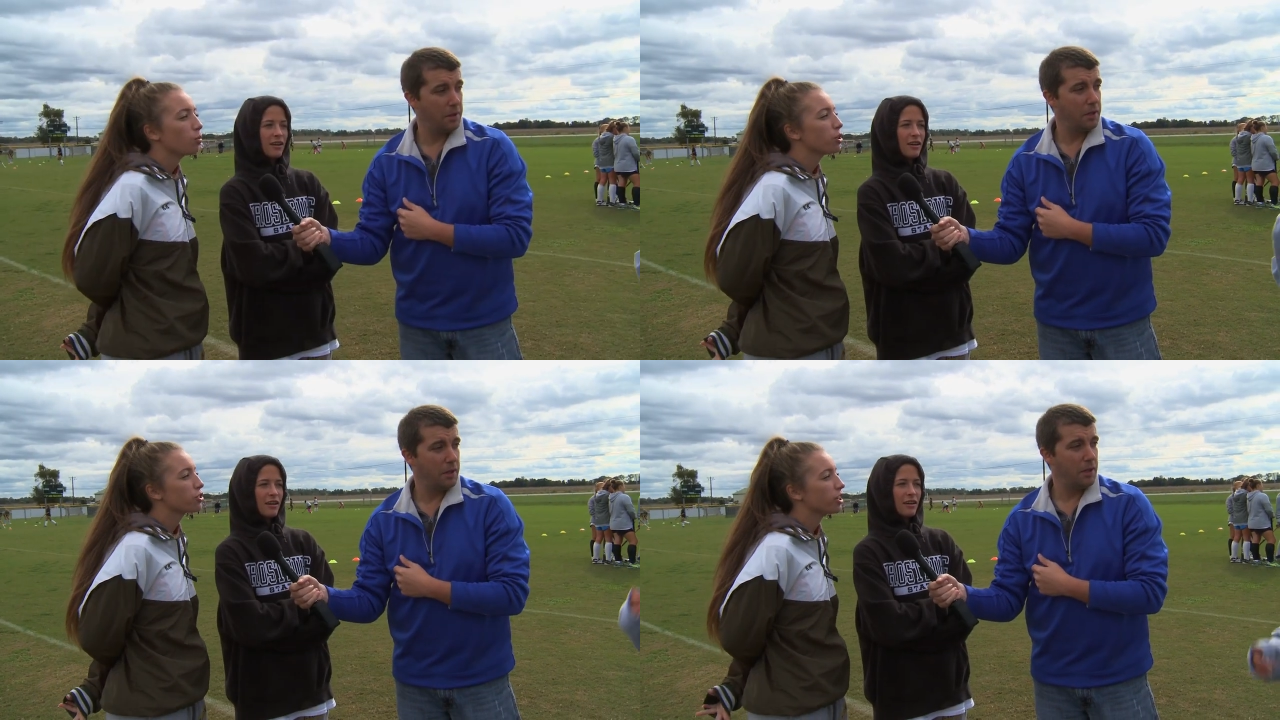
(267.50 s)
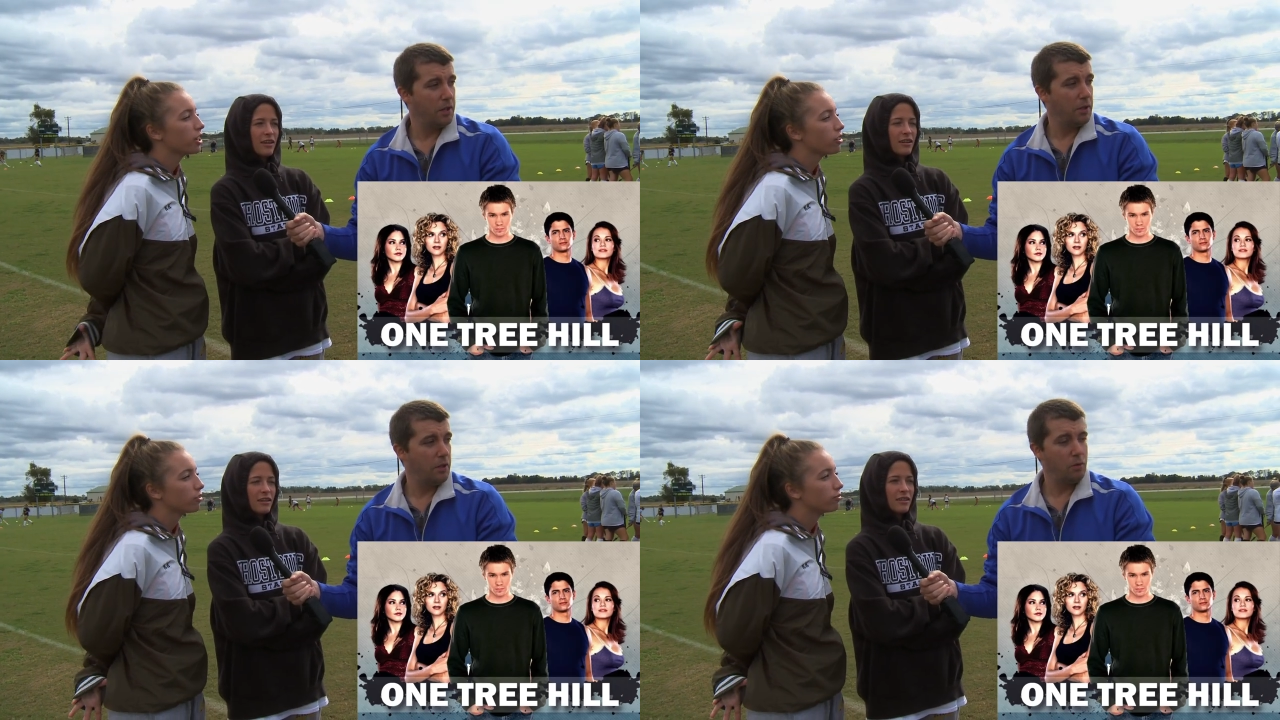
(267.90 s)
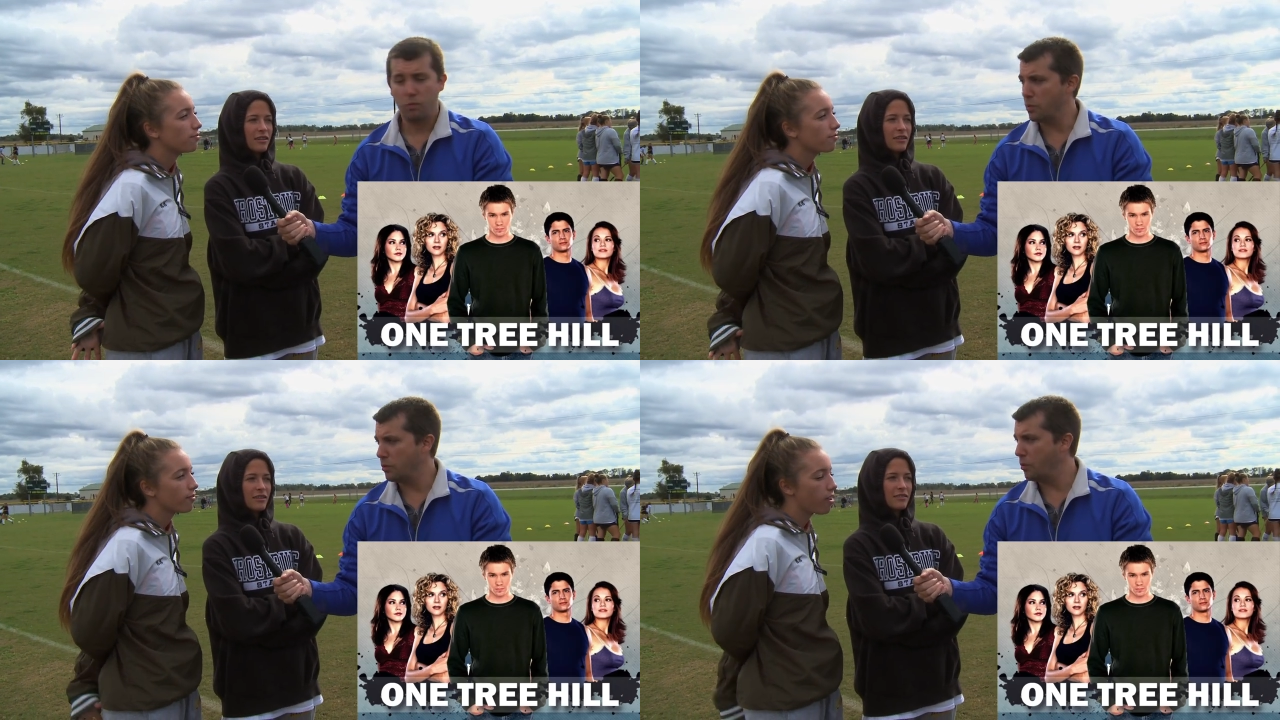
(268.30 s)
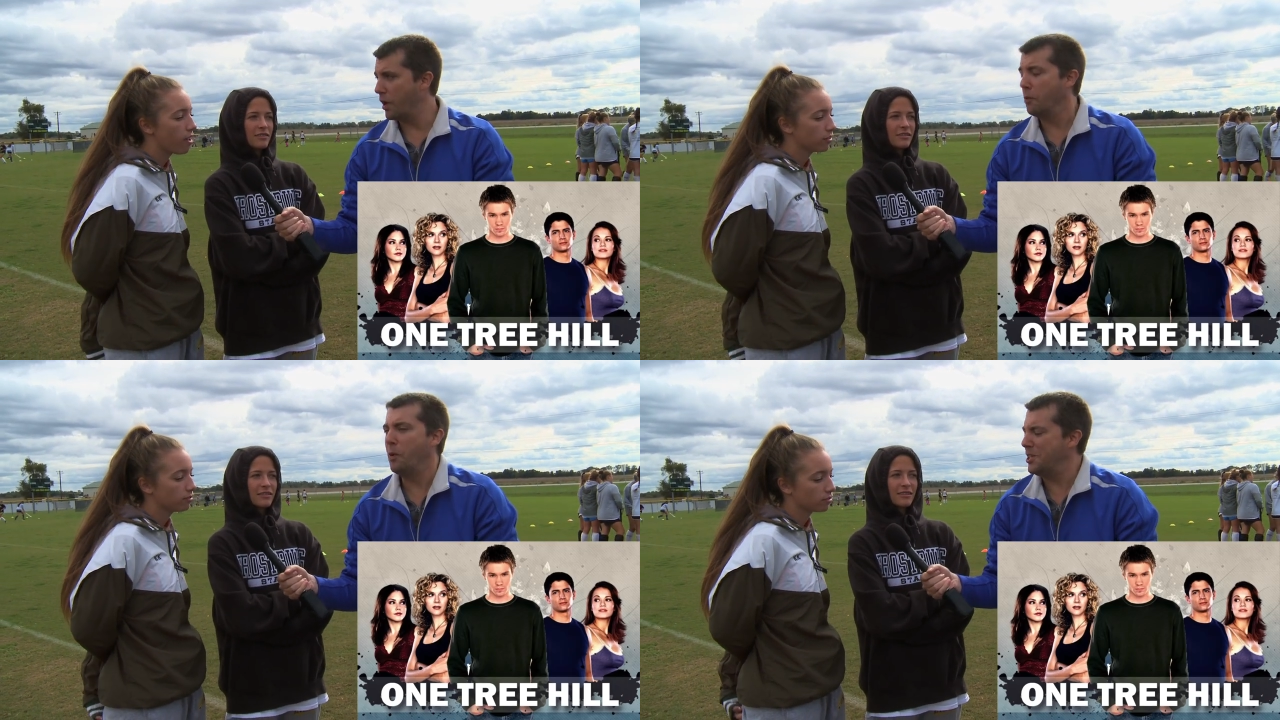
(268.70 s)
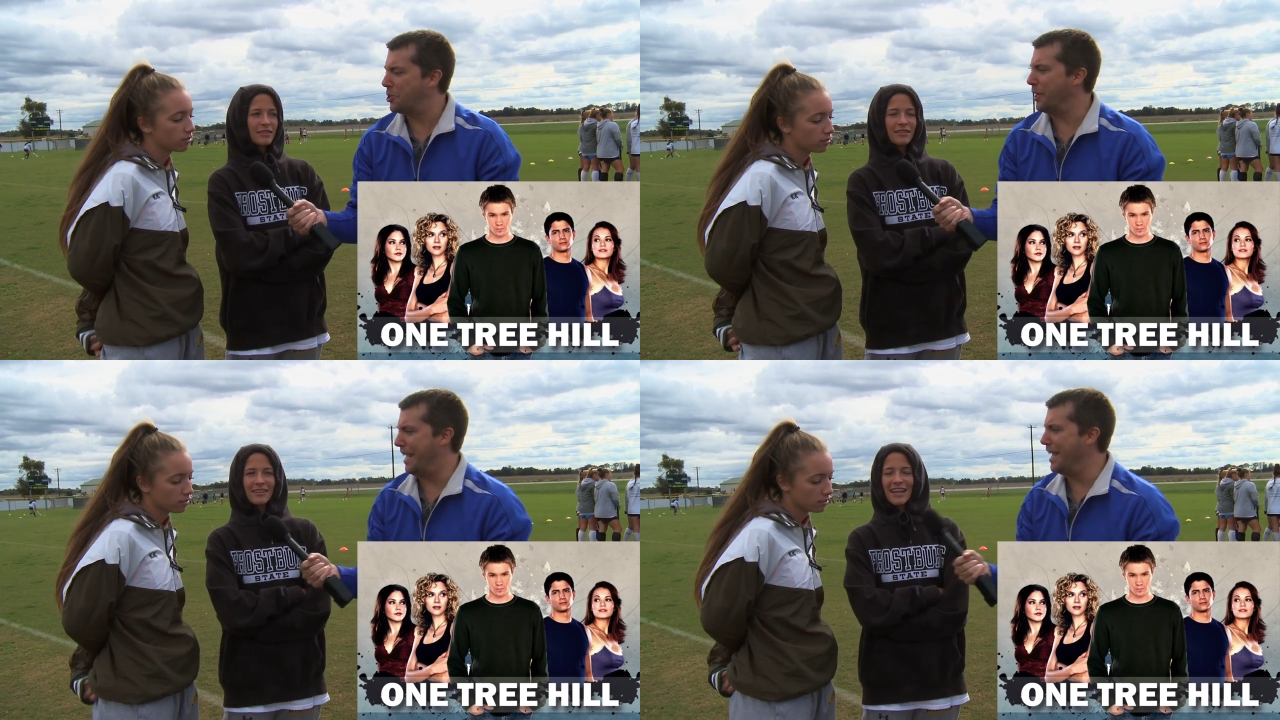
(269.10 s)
Speaker 1: One Tree Hill. What Tree